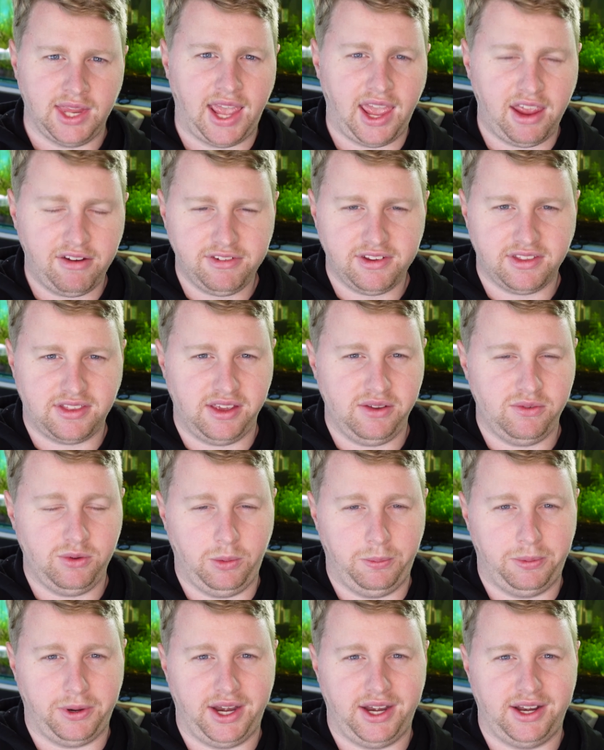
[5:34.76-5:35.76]
Everything
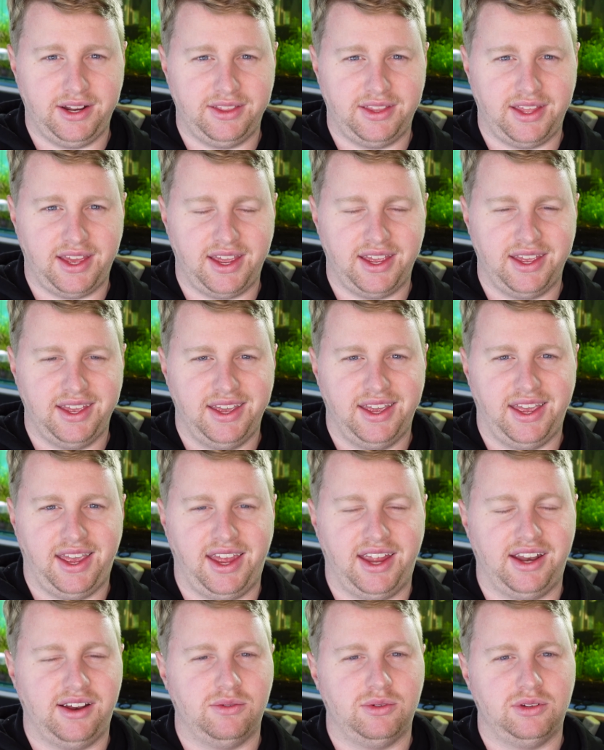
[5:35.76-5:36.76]
will breed in there
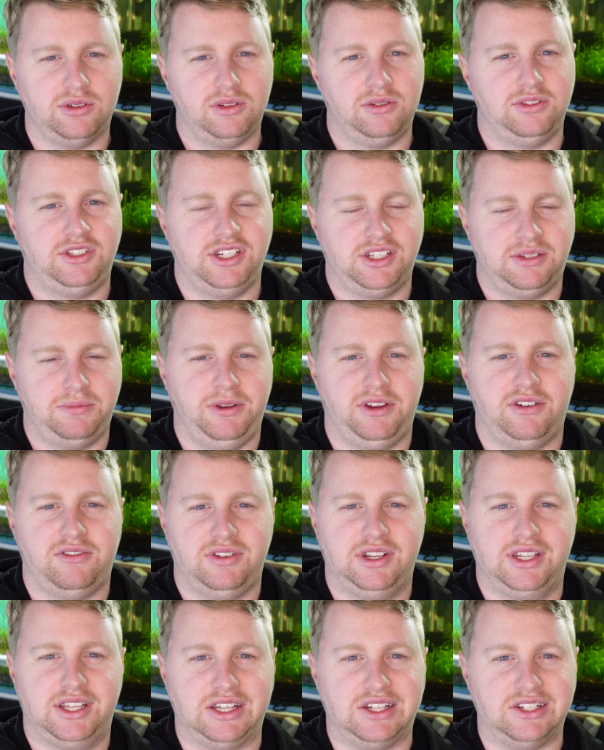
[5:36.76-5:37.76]
and it will just be a
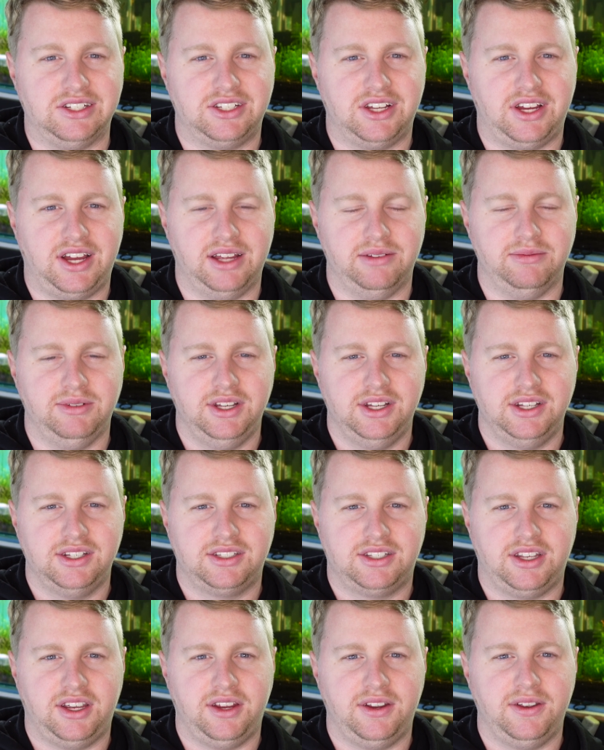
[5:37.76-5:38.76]
really good time.
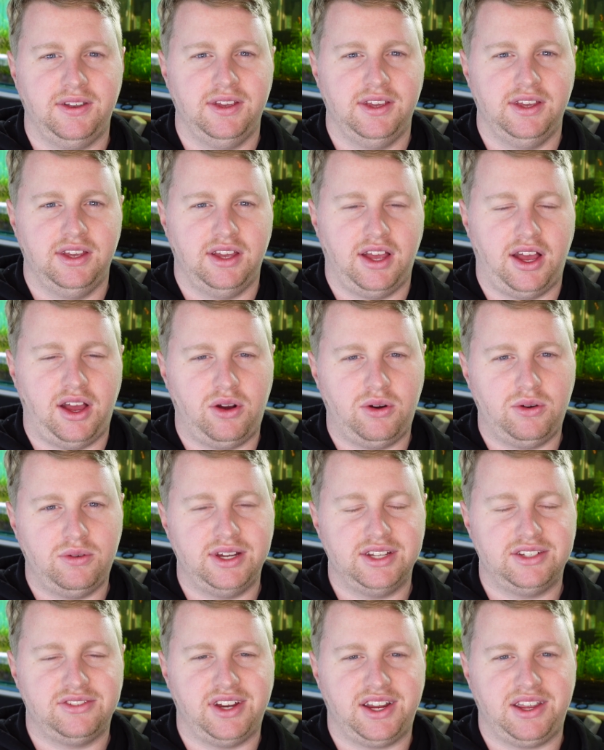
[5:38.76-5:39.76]
So I
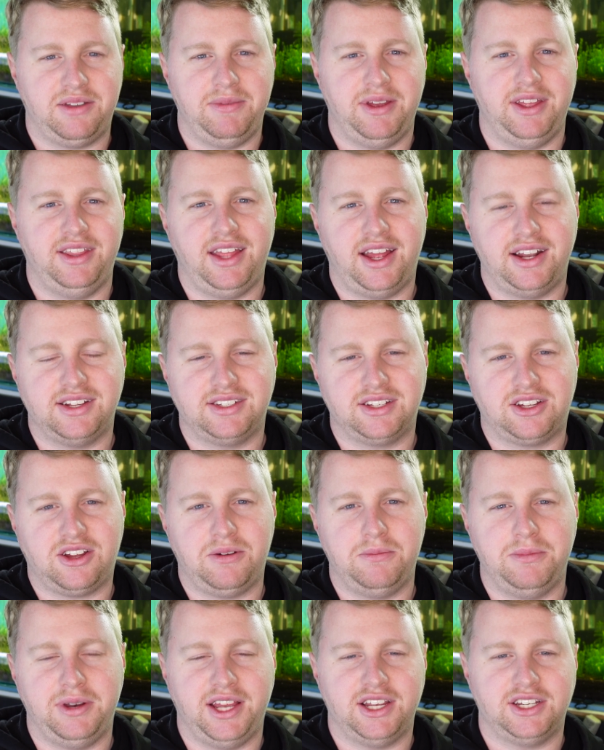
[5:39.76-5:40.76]
always recommend that as a
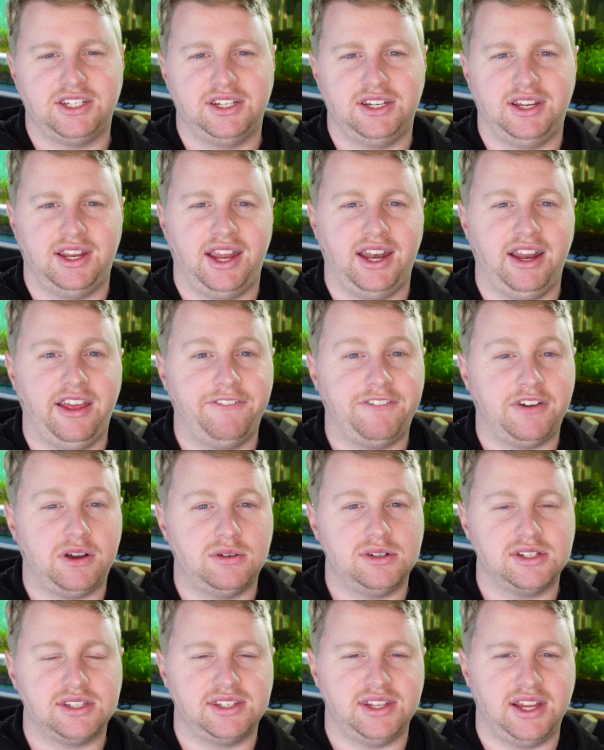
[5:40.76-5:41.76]
combination, and if I
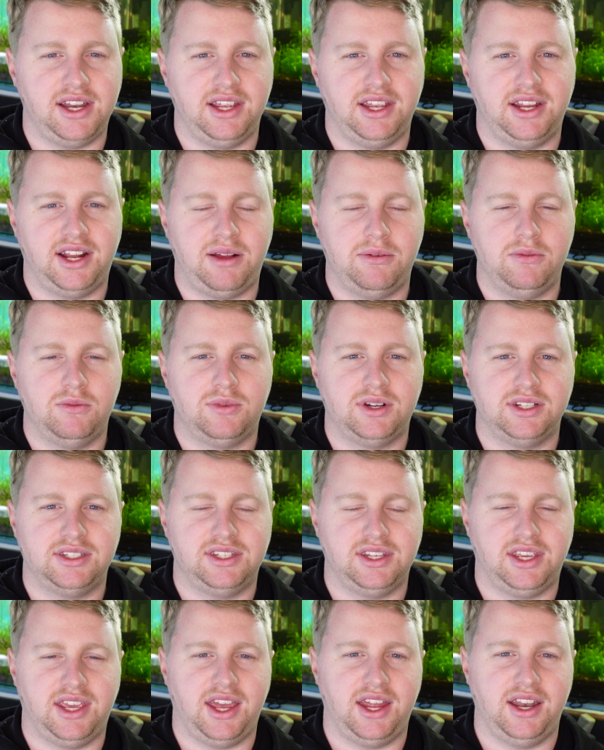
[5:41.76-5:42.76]
was setting it up,
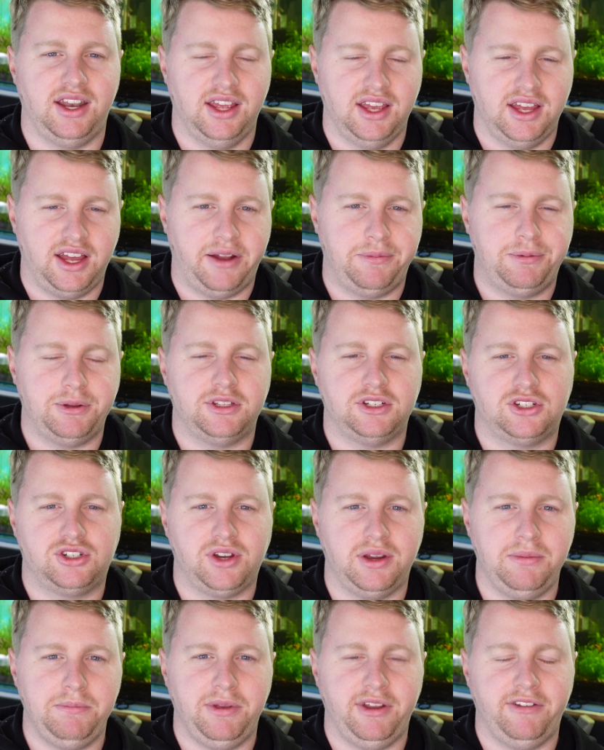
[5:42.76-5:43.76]
once again, I'd put the
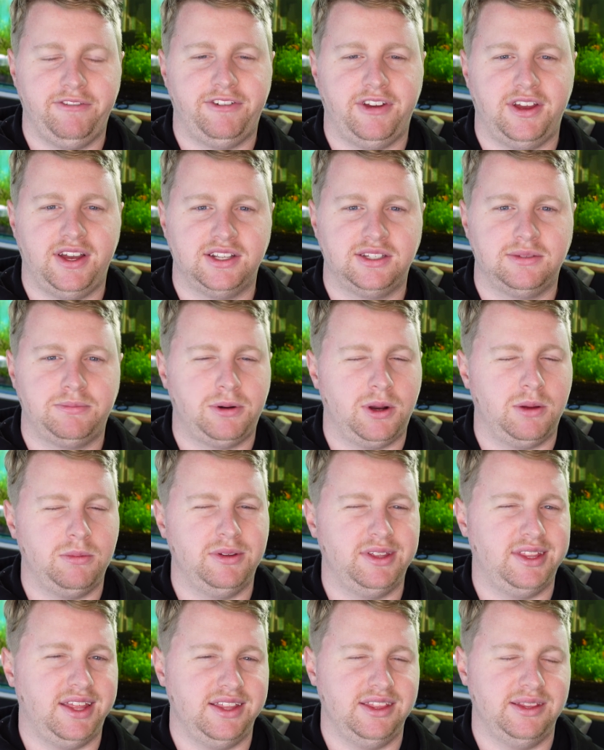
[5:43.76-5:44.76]
shrimp in first,
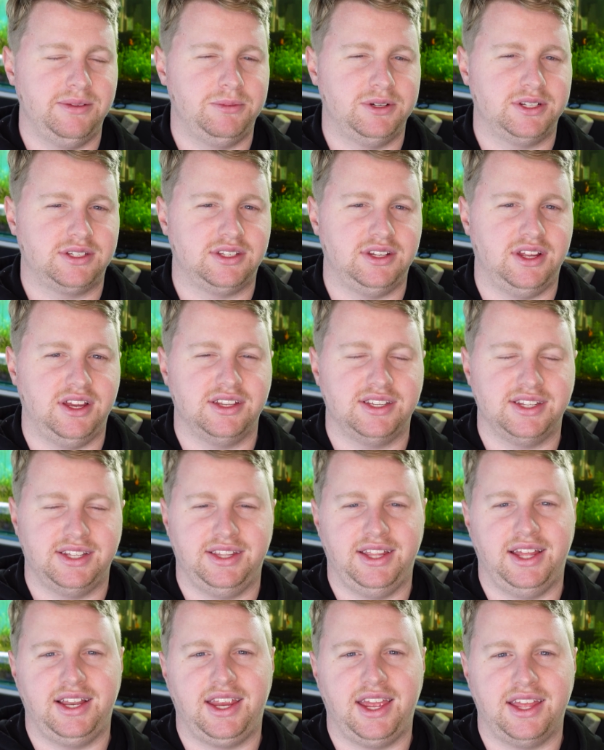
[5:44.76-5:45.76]
probably then the bristlenose,
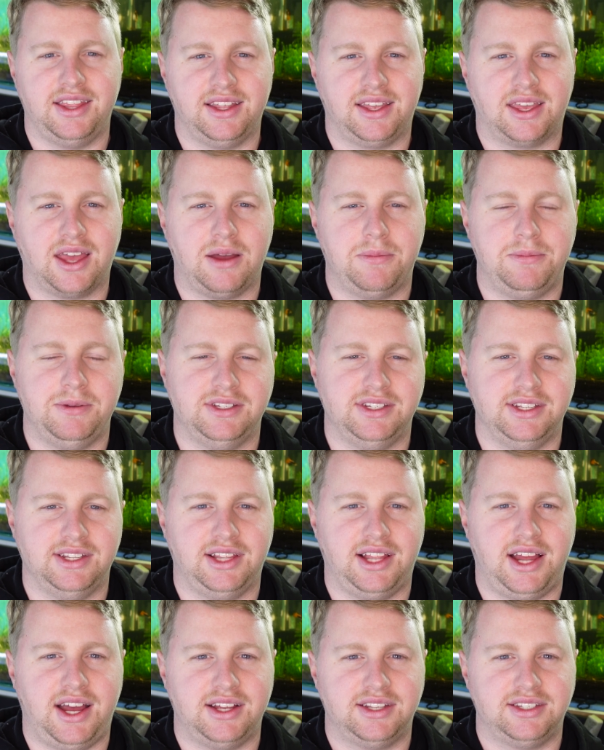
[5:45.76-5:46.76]
and then get the guppies
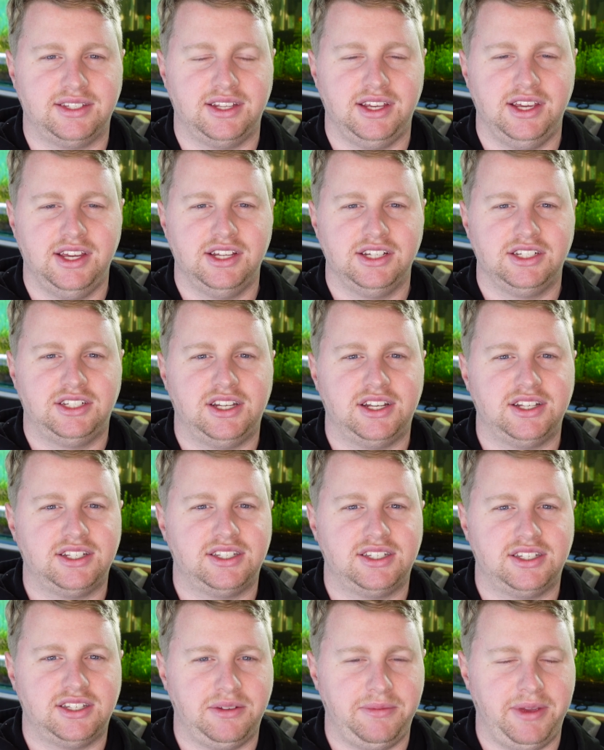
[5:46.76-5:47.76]
in last,
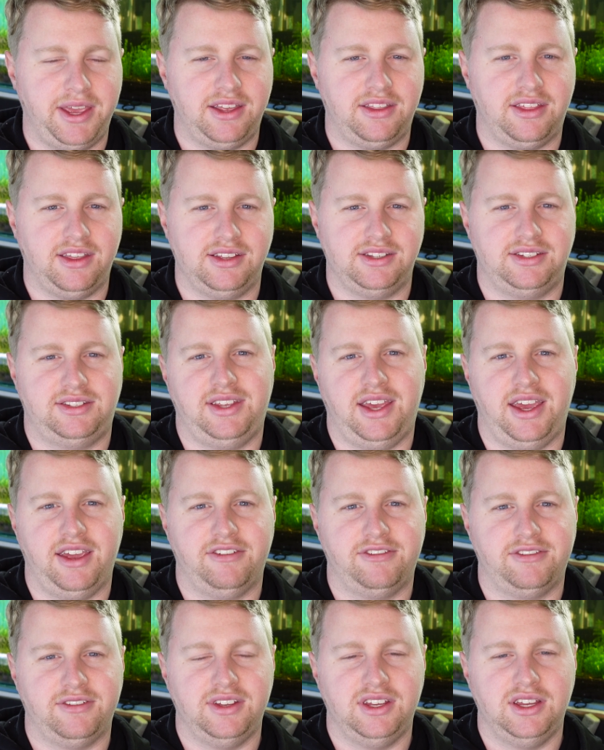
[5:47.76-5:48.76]
just to make things safe.